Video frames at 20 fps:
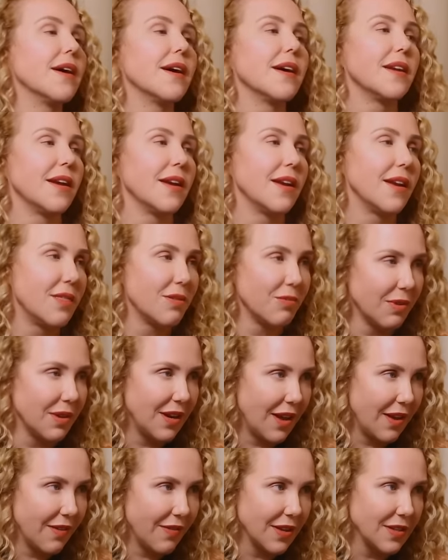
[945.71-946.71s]
and I did three
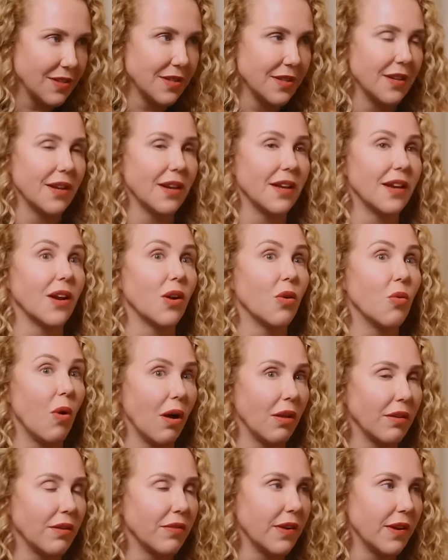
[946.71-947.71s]
day eventing and I
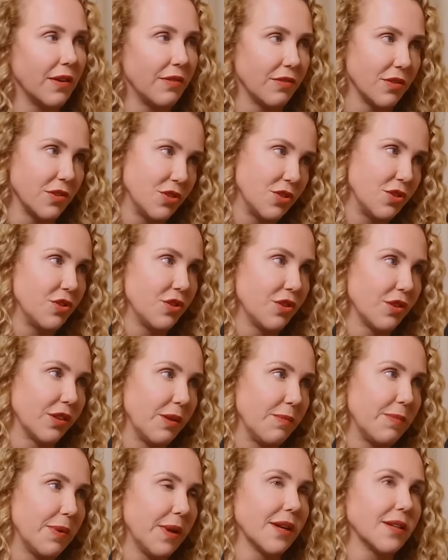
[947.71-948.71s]
qualified for the Junior
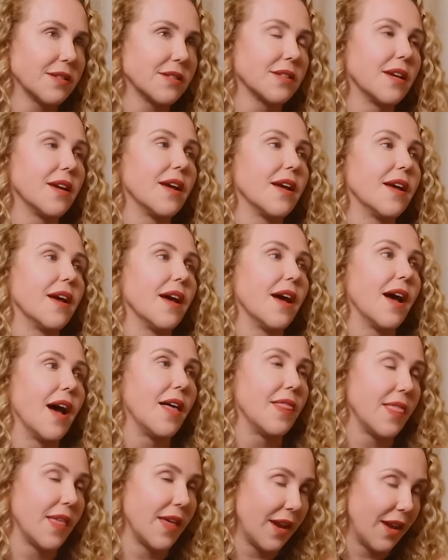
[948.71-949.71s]
Olympics oh my god
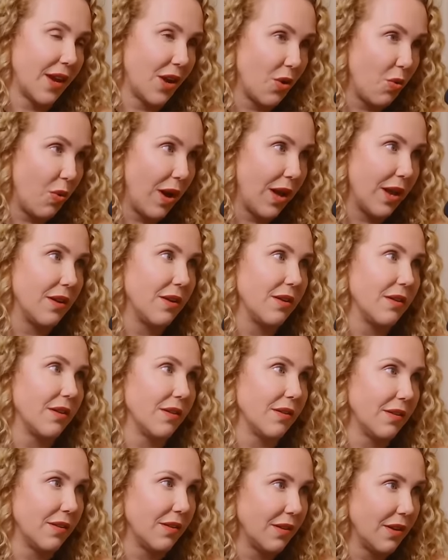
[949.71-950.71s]
and then I quit
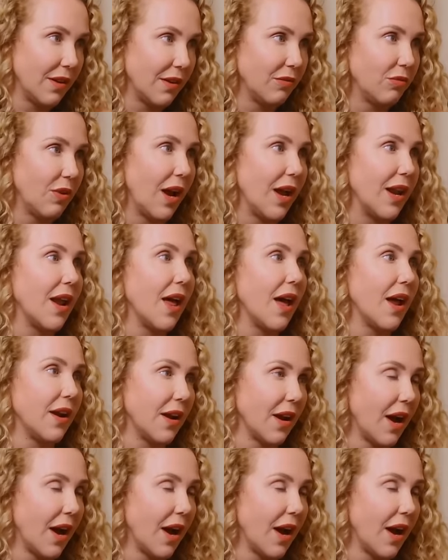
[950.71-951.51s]
right, right.